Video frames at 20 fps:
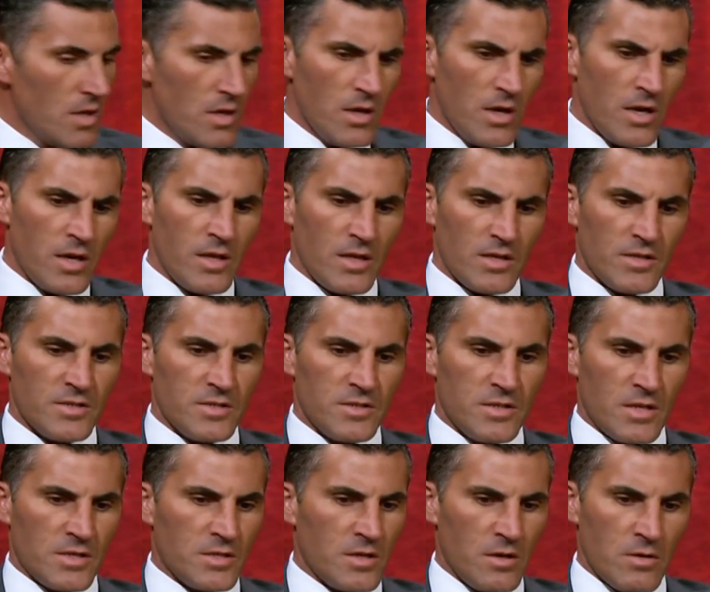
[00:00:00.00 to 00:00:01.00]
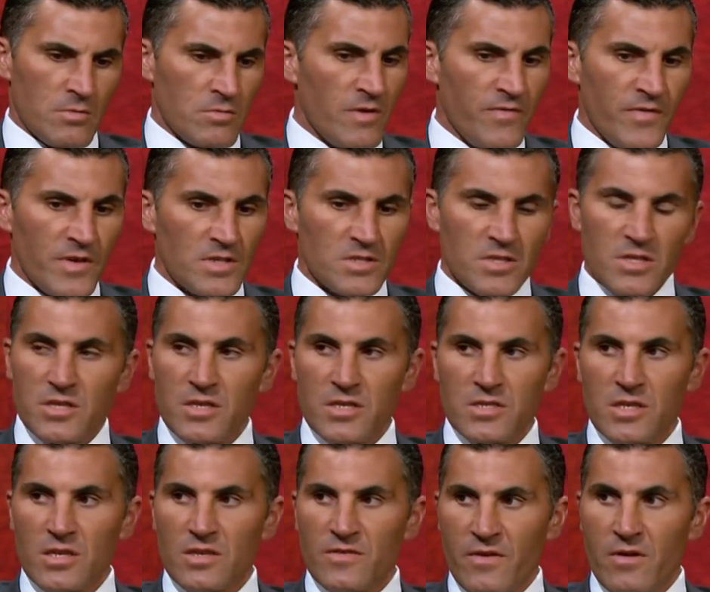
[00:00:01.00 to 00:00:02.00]
And that's a horrific
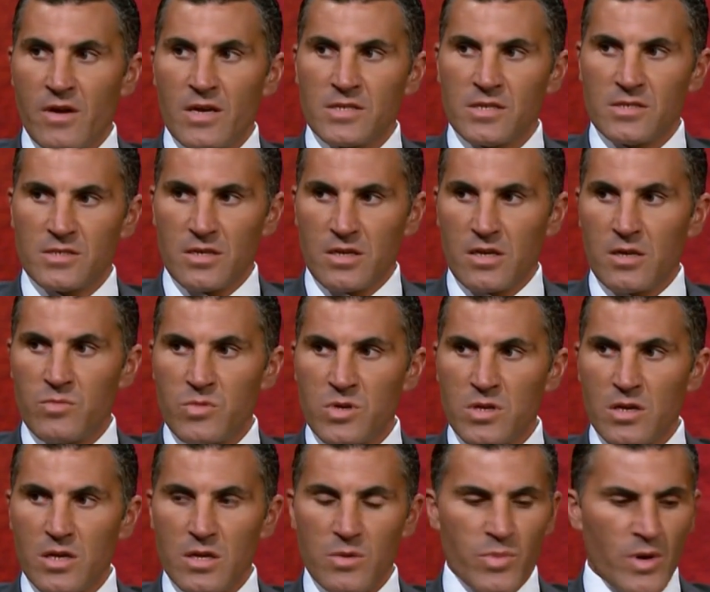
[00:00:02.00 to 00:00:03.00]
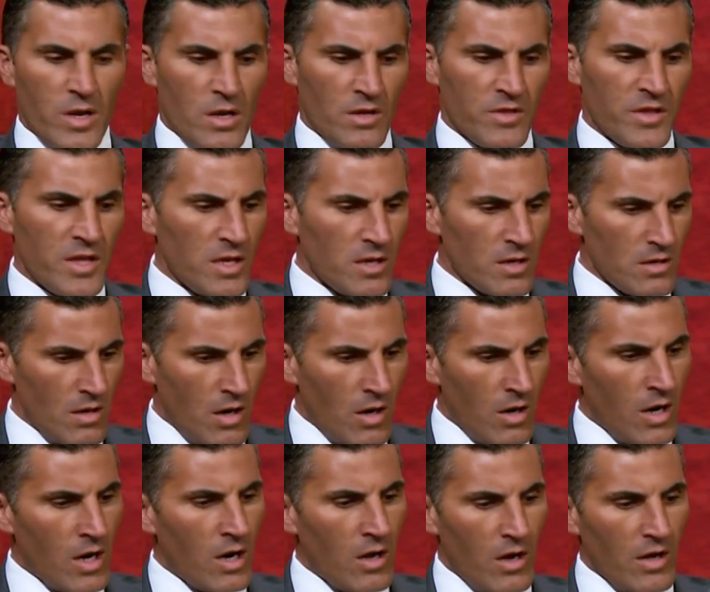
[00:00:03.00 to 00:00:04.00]
statistic for us as a community, but I think it
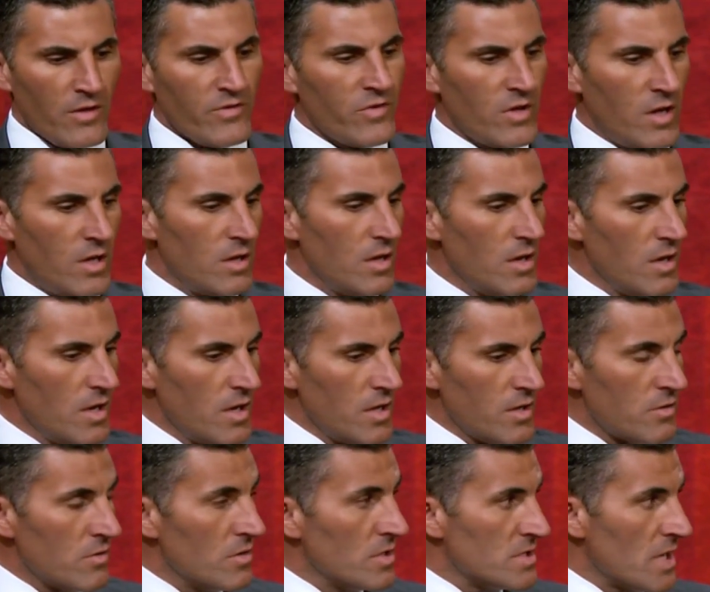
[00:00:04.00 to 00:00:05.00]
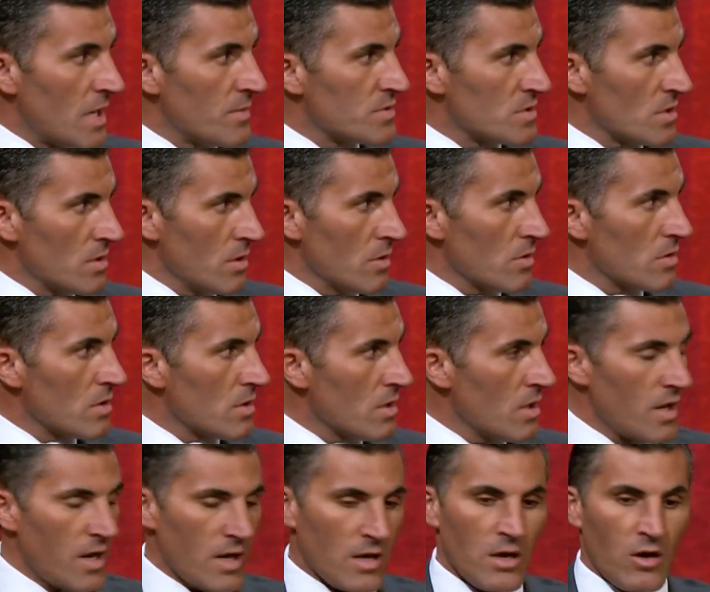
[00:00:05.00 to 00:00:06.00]
highlights that there is absolute
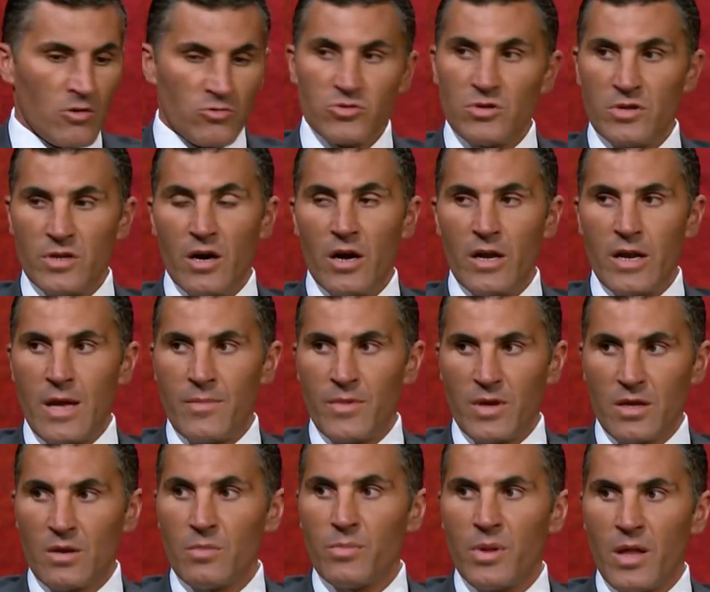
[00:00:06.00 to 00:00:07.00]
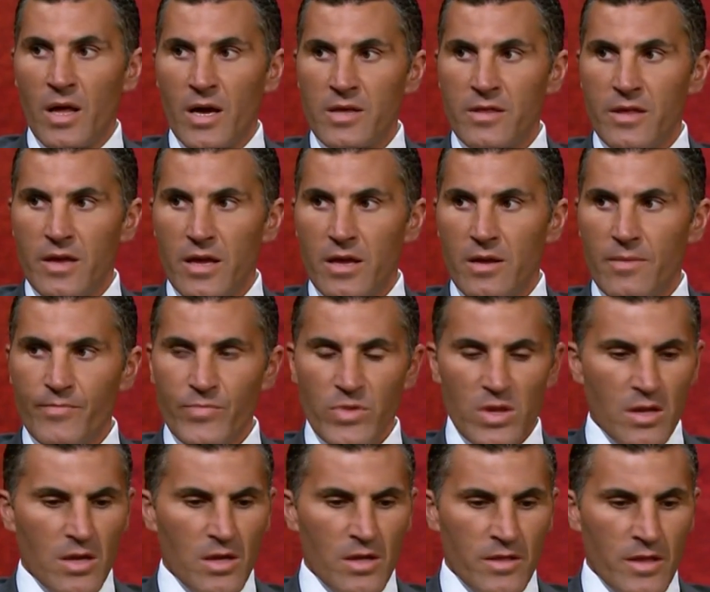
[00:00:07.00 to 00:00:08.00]
a cultural dynamic at play there
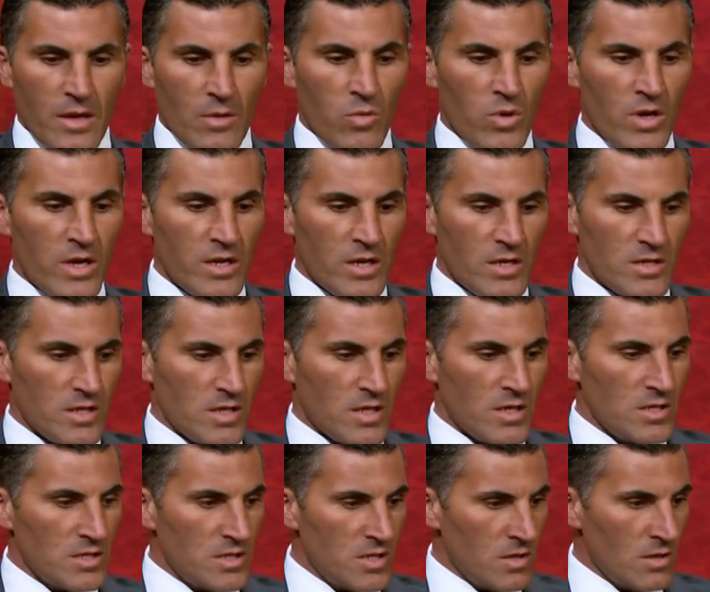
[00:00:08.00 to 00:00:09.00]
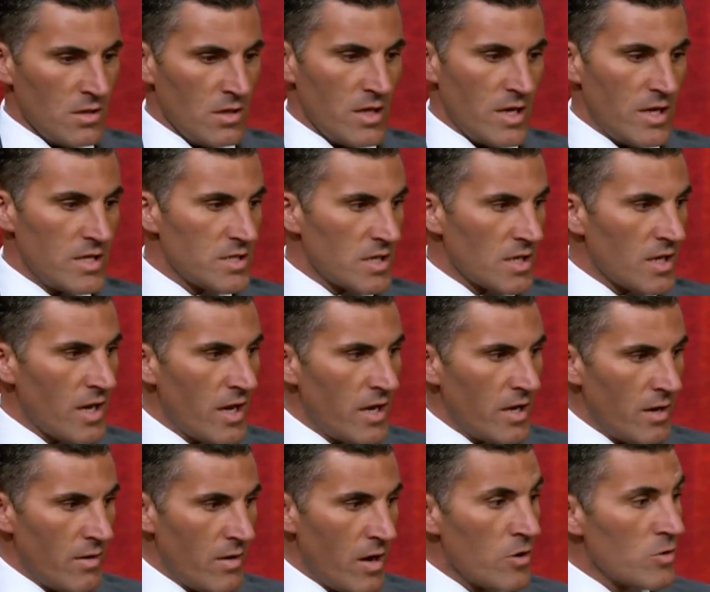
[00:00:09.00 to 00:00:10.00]
that we need to continually educate
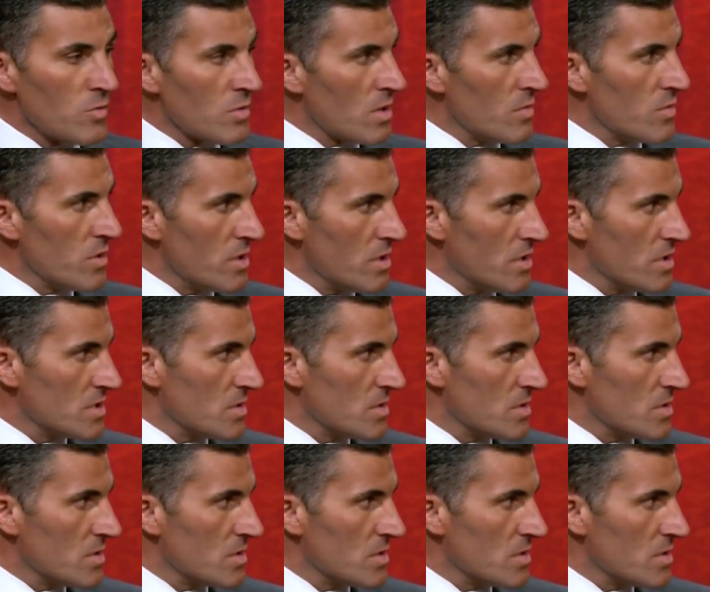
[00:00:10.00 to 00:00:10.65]
our own communities